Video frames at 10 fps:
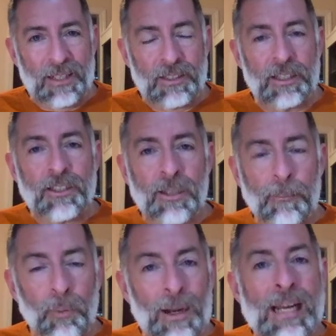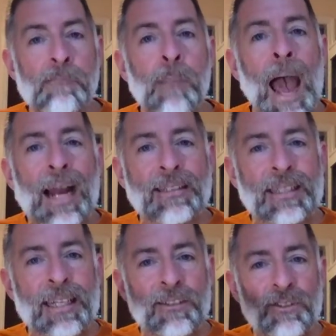to bring back
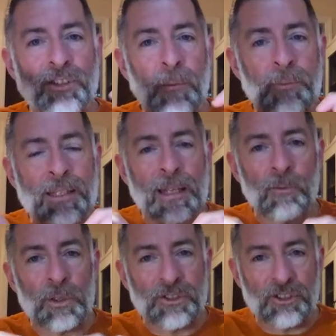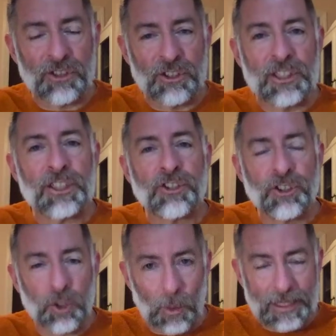together something that was
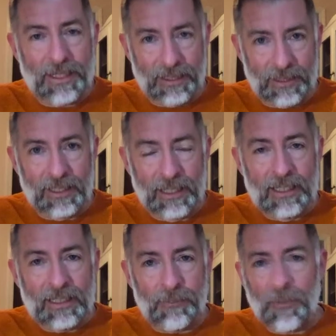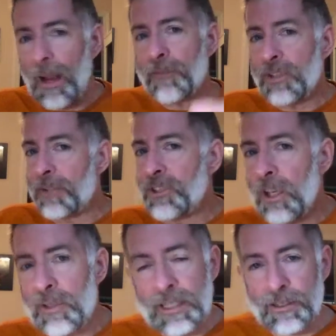disjointed. I've
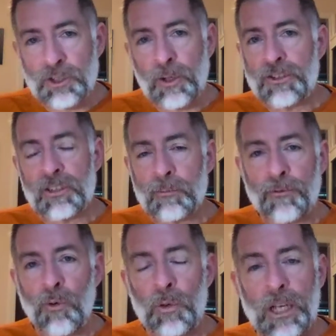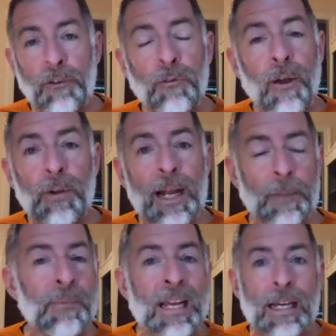shared the illustration before that if you've ever
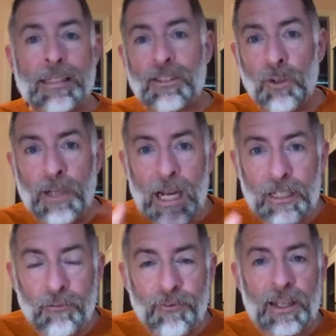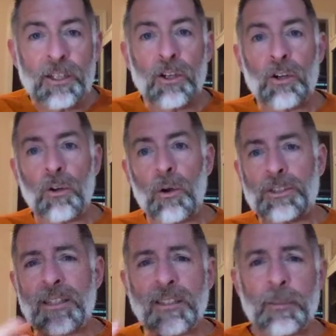had a dislocated finger or
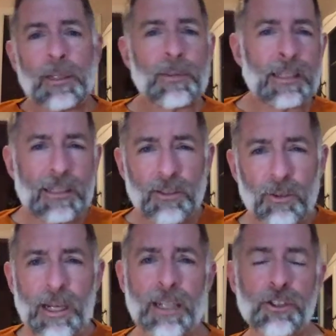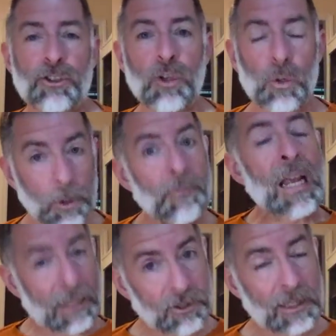seen somebody with a dislocated shoulder,
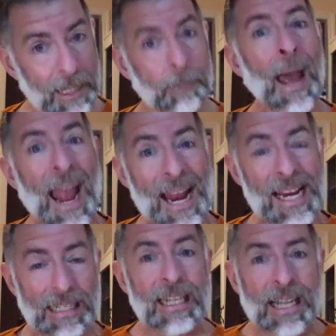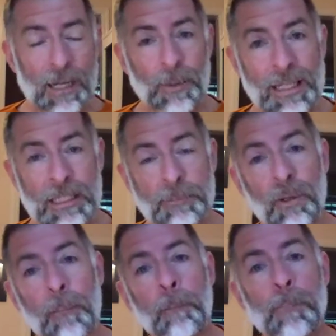there's a lot of pain. And when that is put